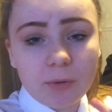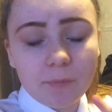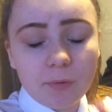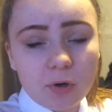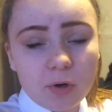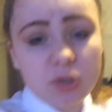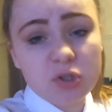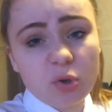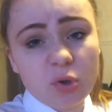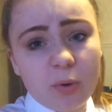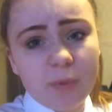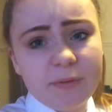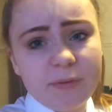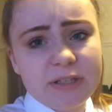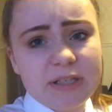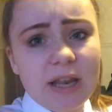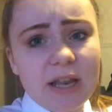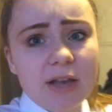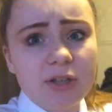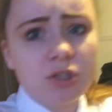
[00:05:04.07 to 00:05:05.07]
going to vlog at school,
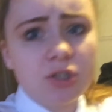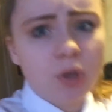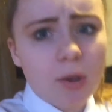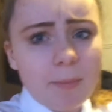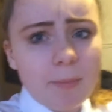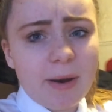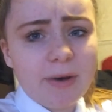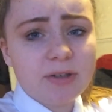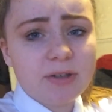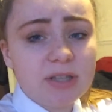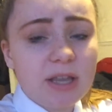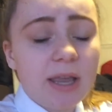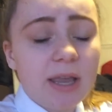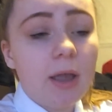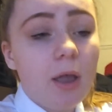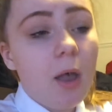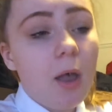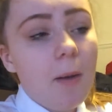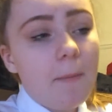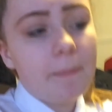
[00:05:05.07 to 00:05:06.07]
obviously that's so embarrassing
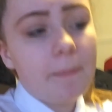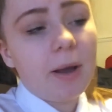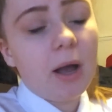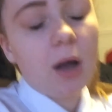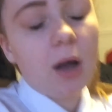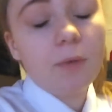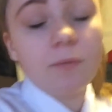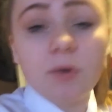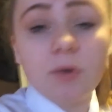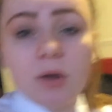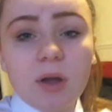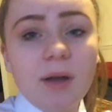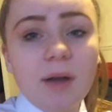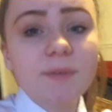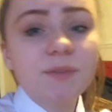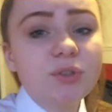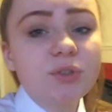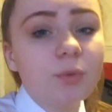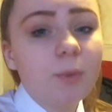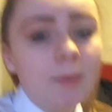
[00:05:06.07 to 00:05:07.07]
but I'll vlog
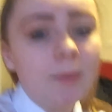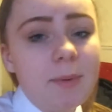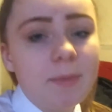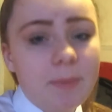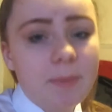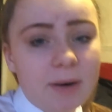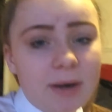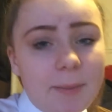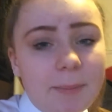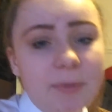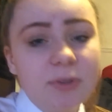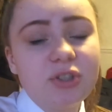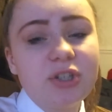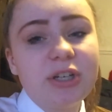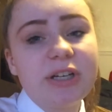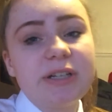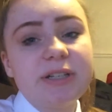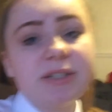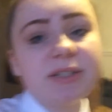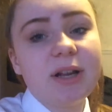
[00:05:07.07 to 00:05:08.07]
after school when we put up a
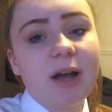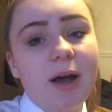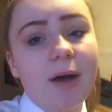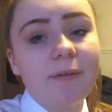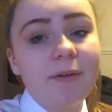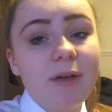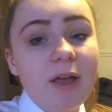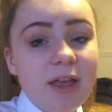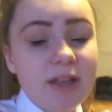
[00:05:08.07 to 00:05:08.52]
tree and stuff.